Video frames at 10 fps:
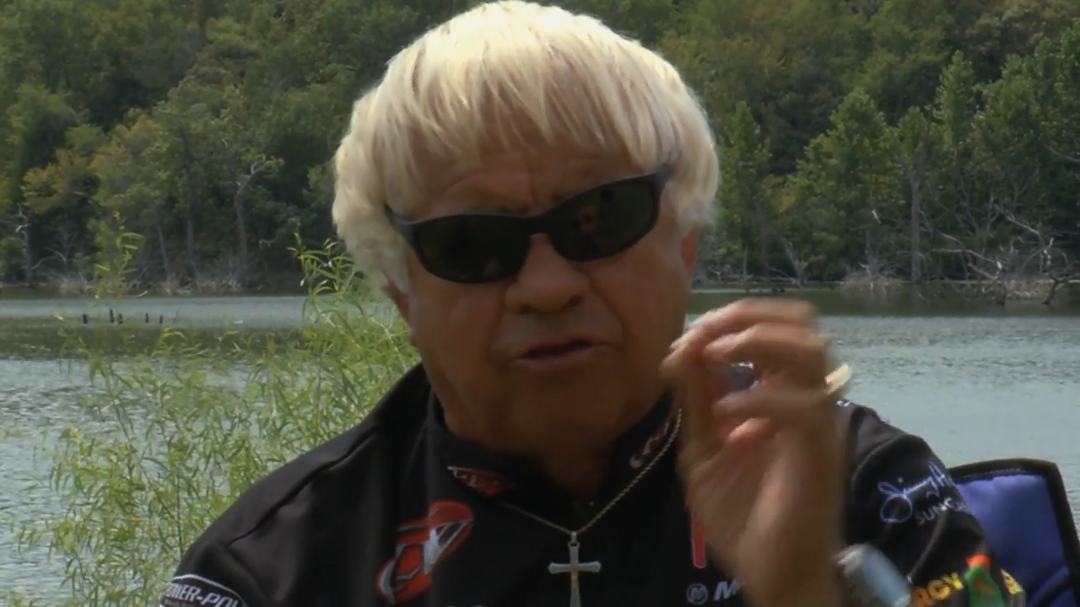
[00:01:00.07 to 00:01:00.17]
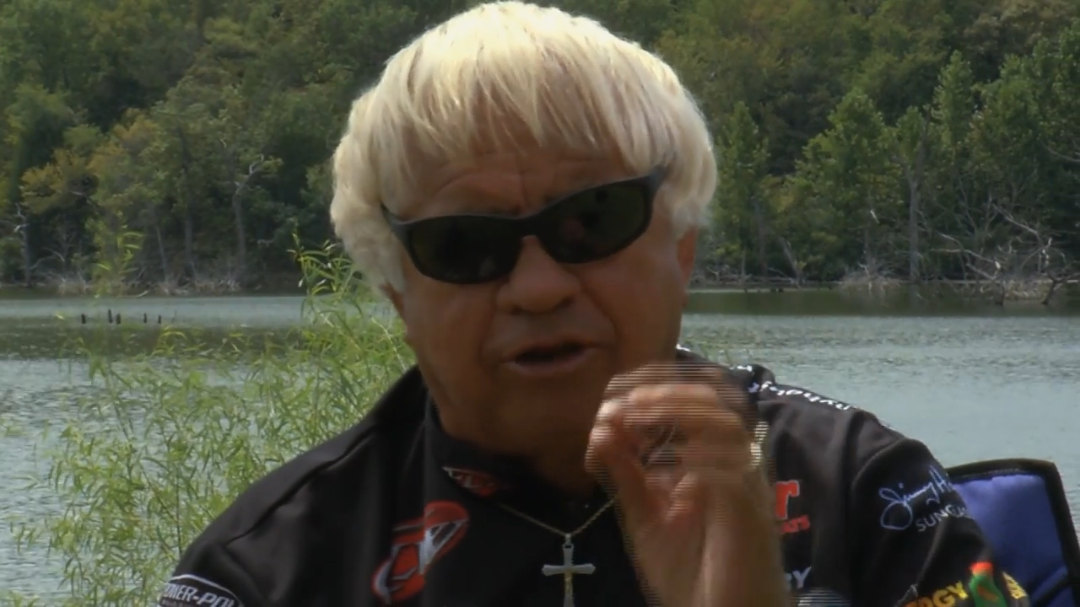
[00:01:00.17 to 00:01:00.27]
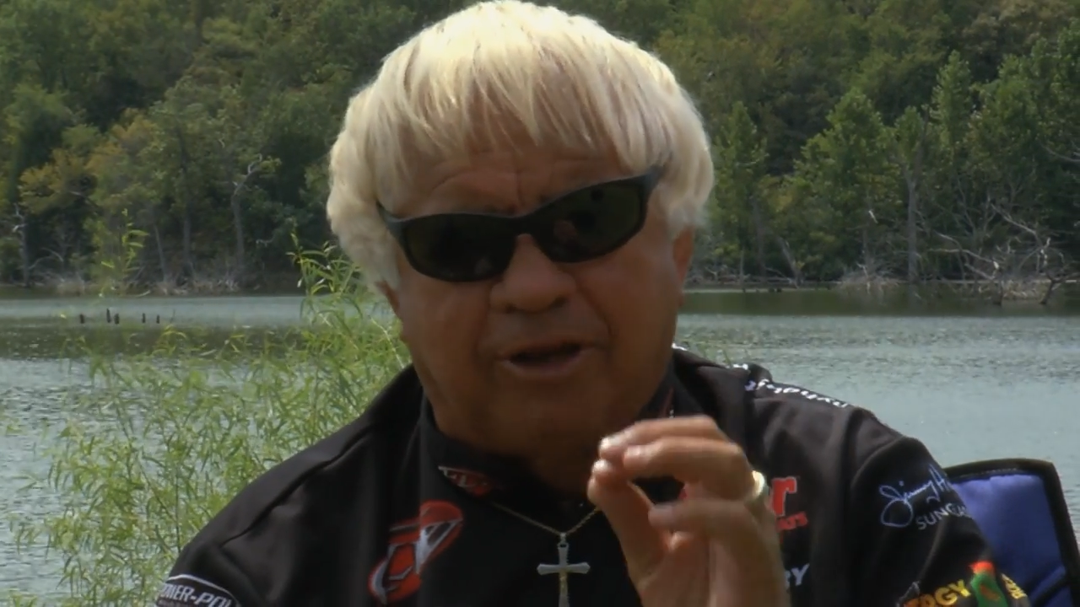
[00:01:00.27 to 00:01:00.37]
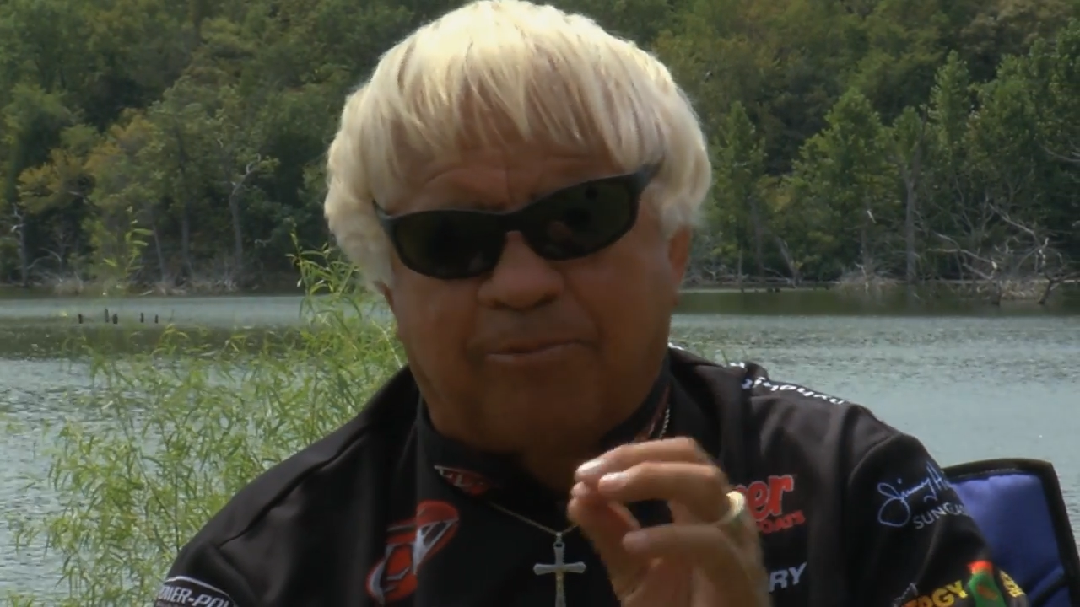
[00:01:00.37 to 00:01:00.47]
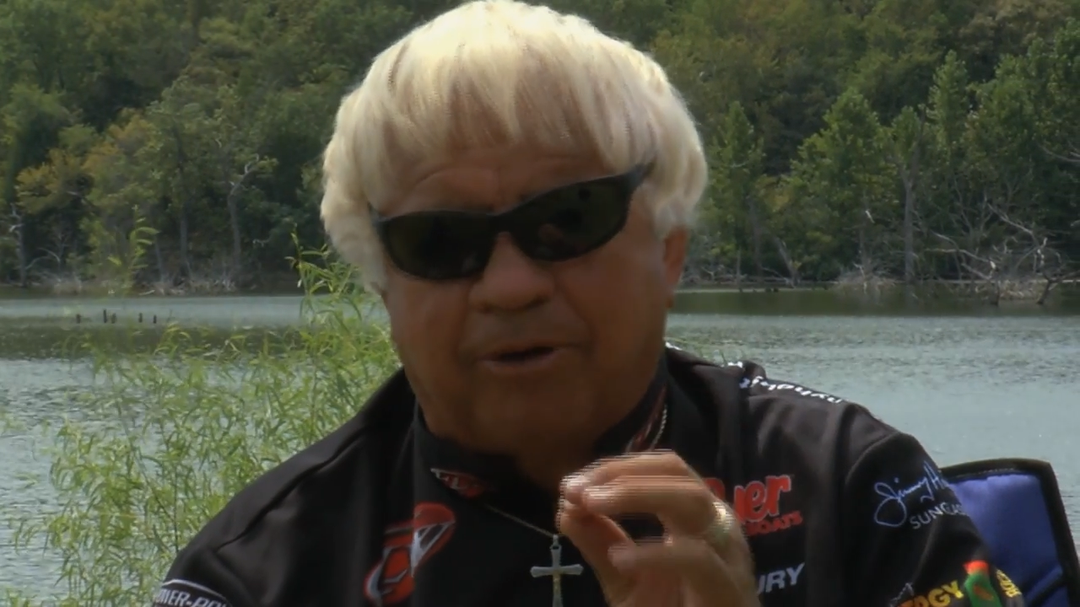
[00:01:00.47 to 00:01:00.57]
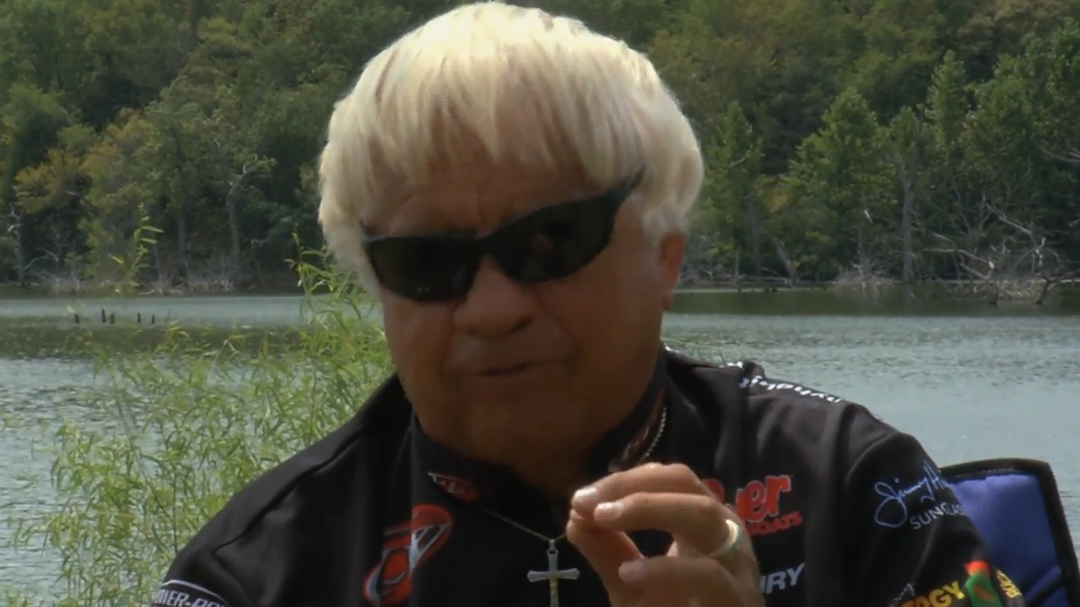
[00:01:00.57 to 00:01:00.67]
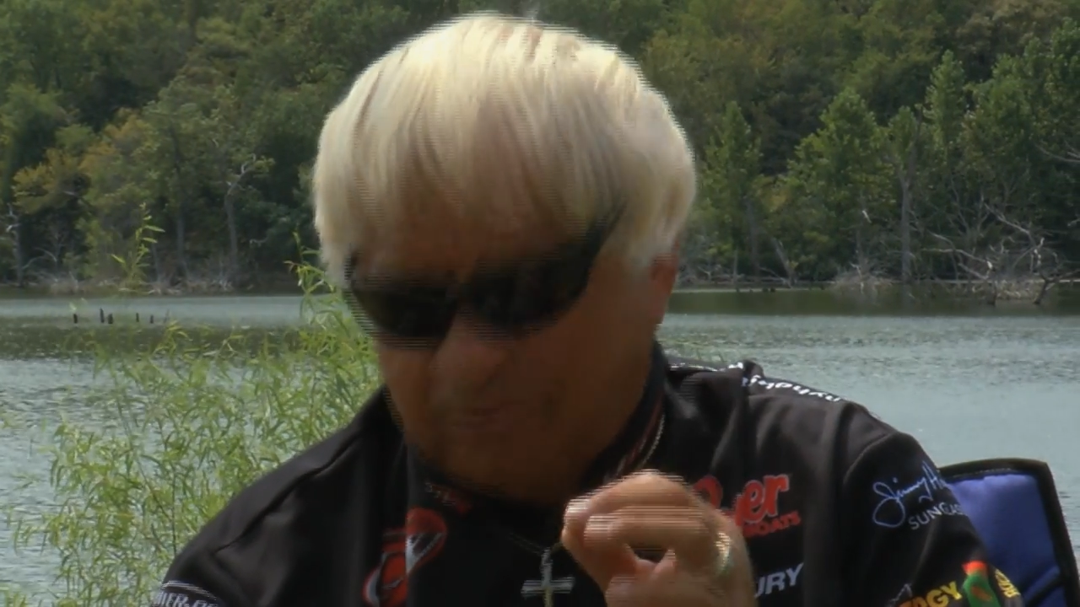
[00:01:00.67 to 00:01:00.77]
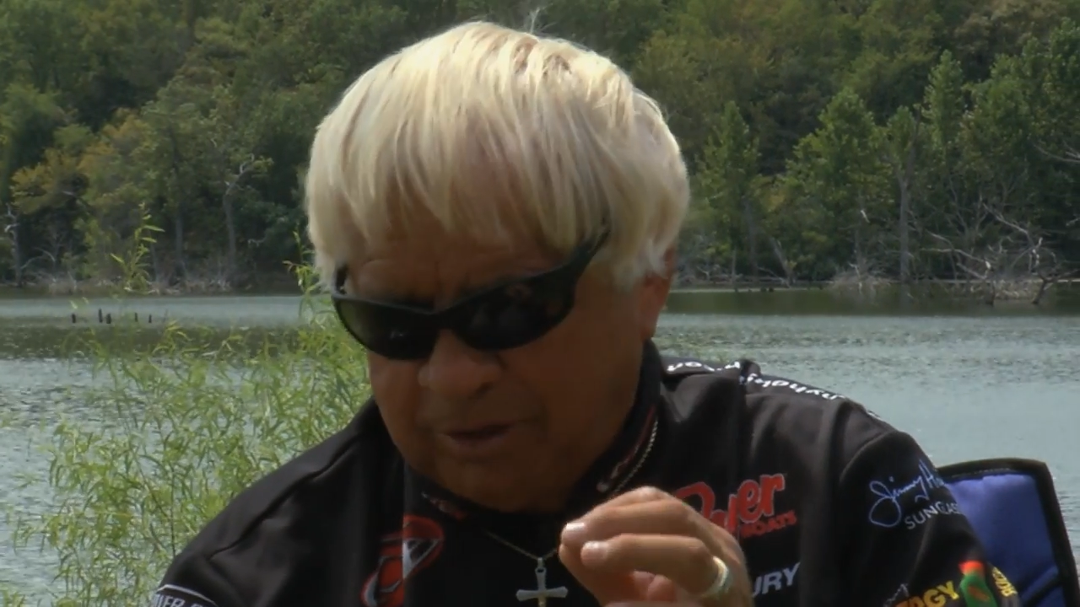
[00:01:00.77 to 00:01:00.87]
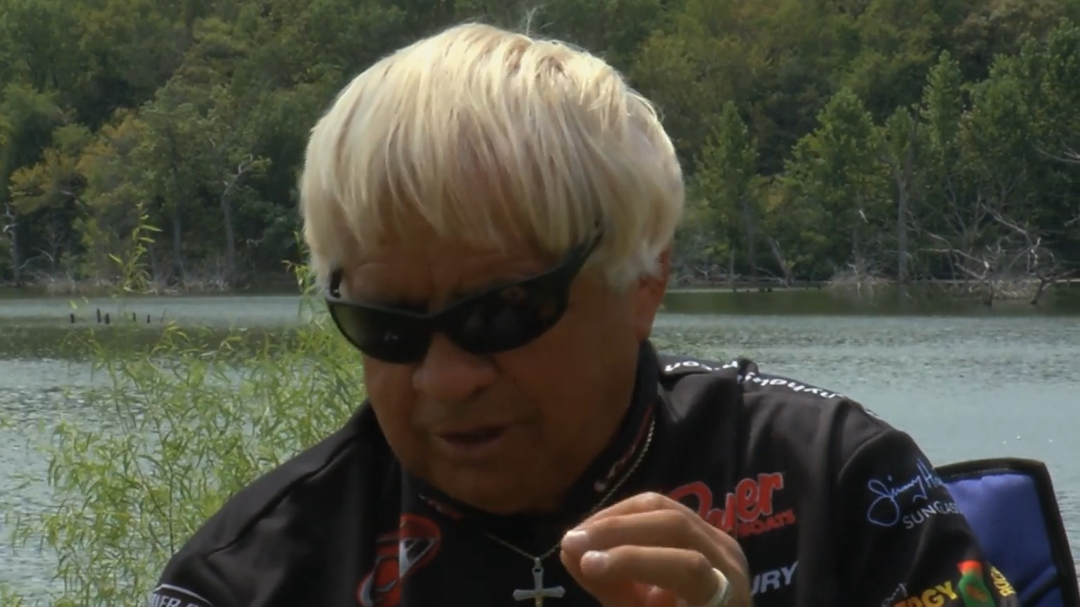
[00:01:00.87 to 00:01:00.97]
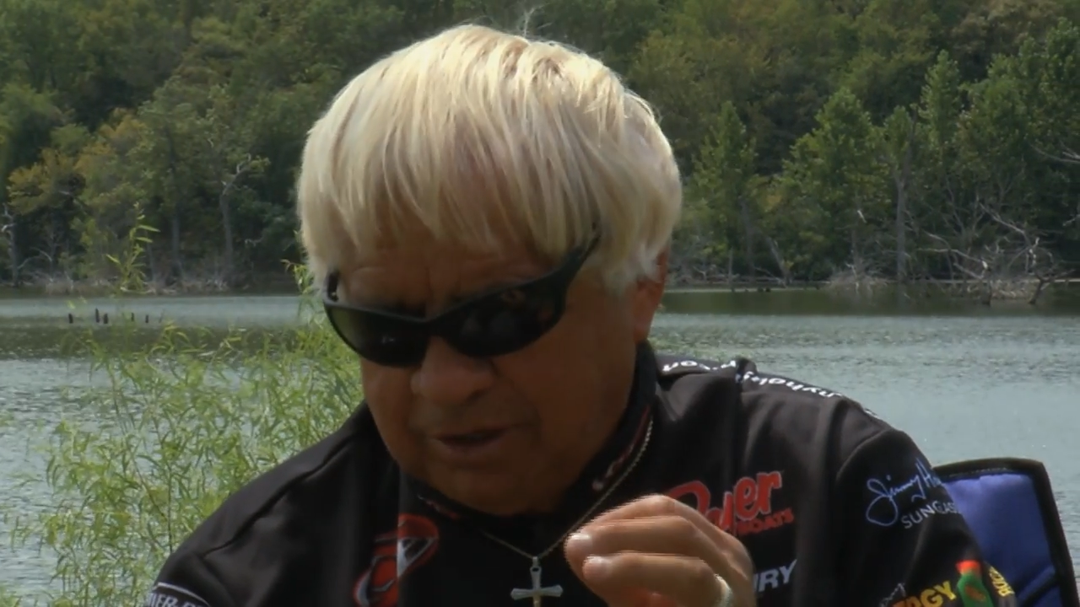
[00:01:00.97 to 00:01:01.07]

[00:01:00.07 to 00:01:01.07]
on the tip of them.